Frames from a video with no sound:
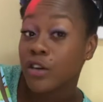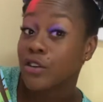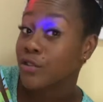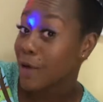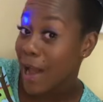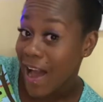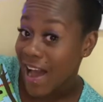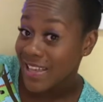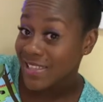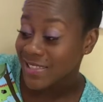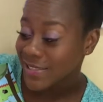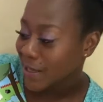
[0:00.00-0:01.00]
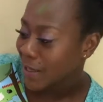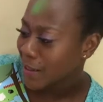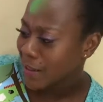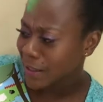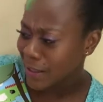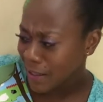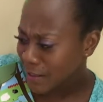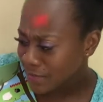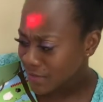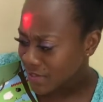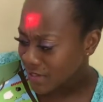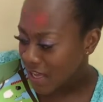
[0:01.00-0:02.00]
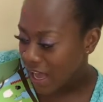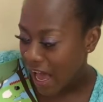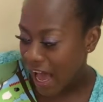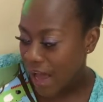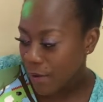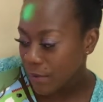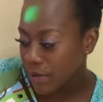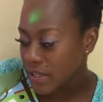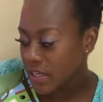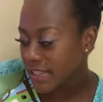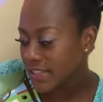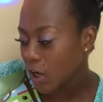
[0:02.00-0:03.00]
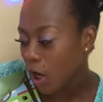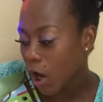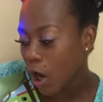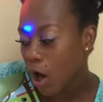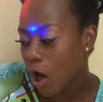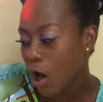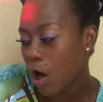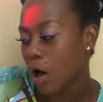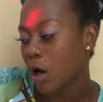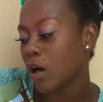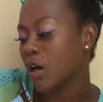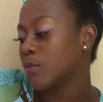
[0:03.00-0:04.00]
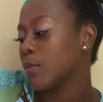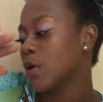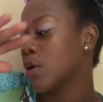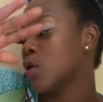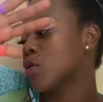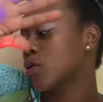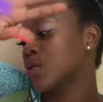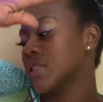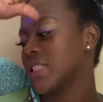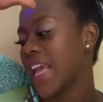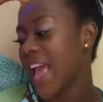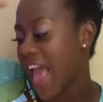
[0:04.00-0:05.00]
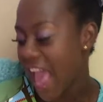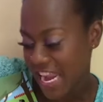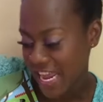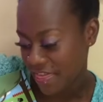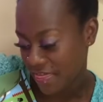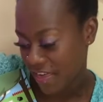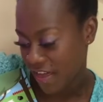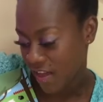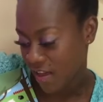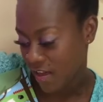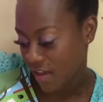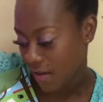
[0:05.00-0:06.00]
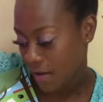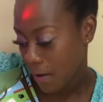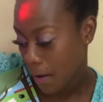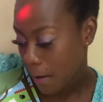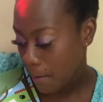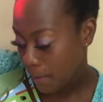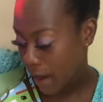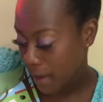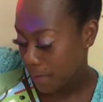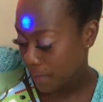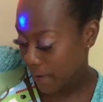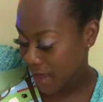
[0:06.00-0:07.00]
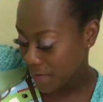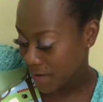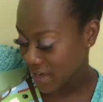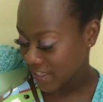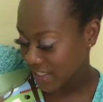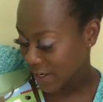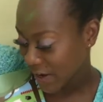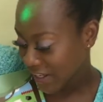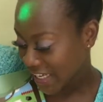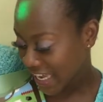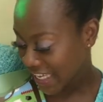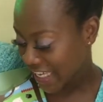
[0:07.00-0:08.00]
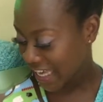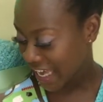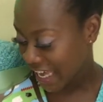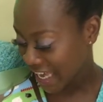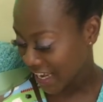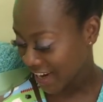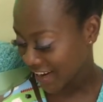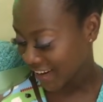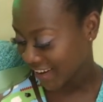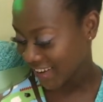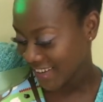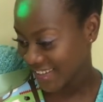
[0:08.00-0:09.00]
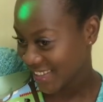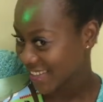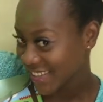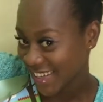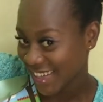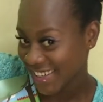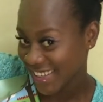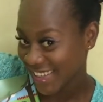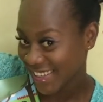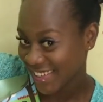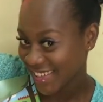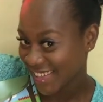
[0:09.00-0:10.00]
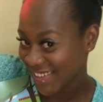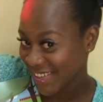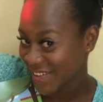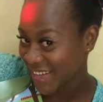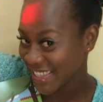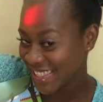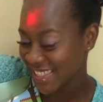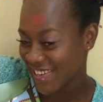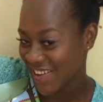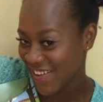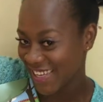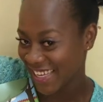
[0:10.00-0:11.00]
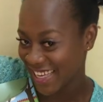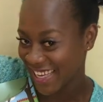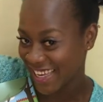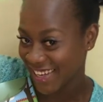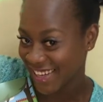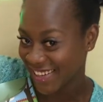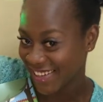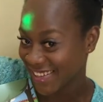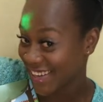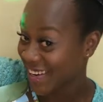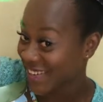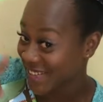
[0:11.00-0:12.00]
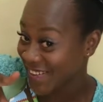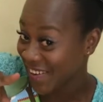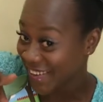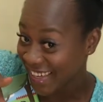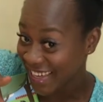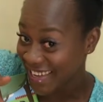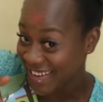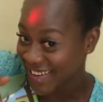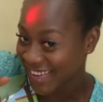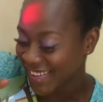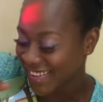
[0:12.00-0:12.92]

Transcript: grass, leaves, I will eat almost anything. My baby is called a kid. Who else is called a kid? Are you called a kid?